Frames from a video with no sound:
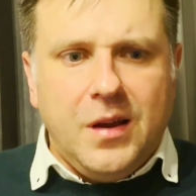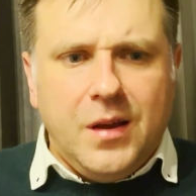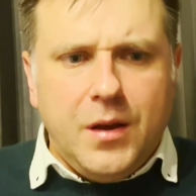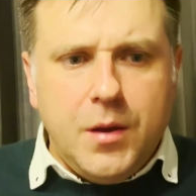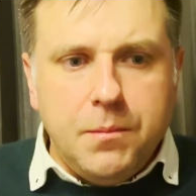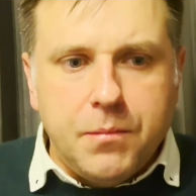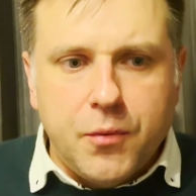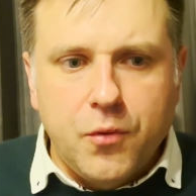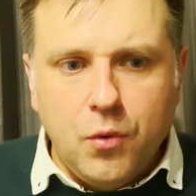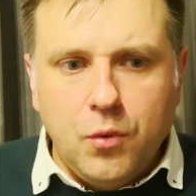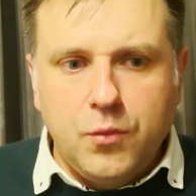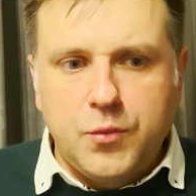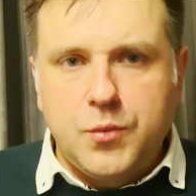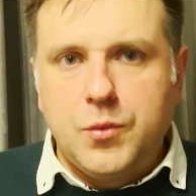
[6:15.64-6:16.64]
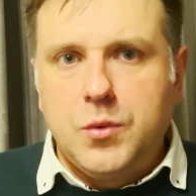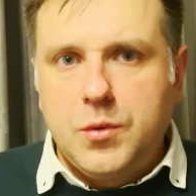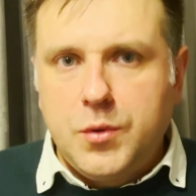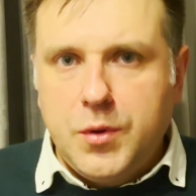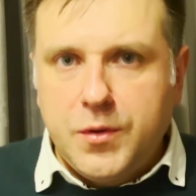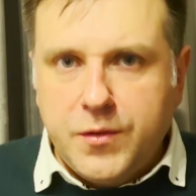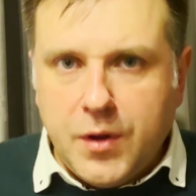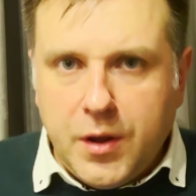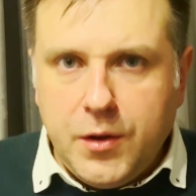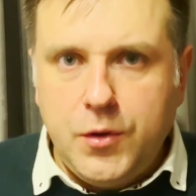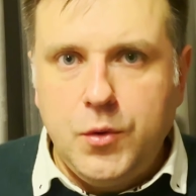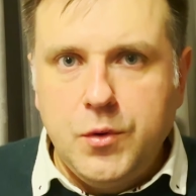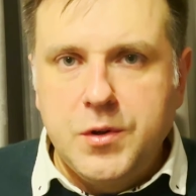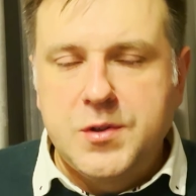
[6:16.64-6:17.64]
improve the
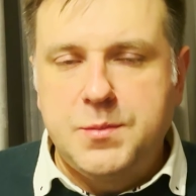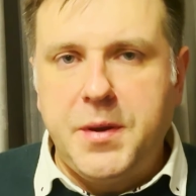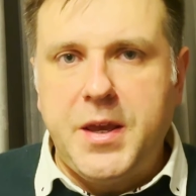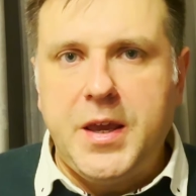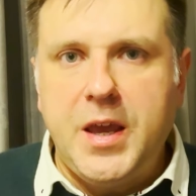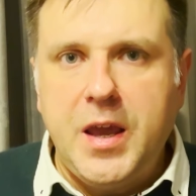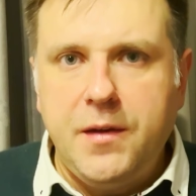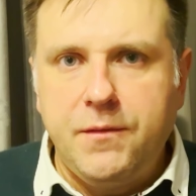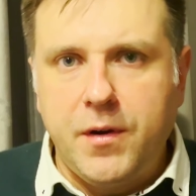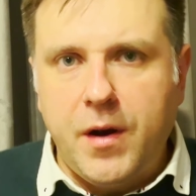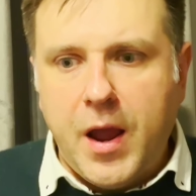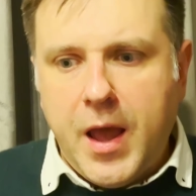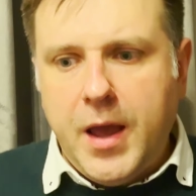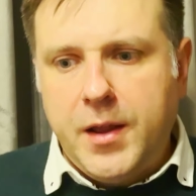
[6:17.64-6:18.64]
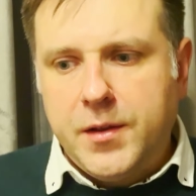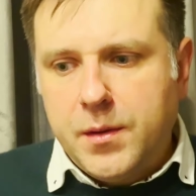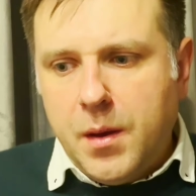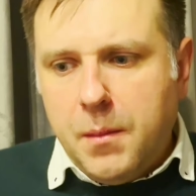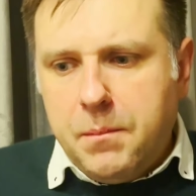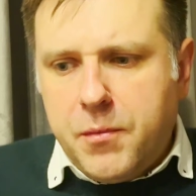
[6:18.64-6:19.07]
UX behavior and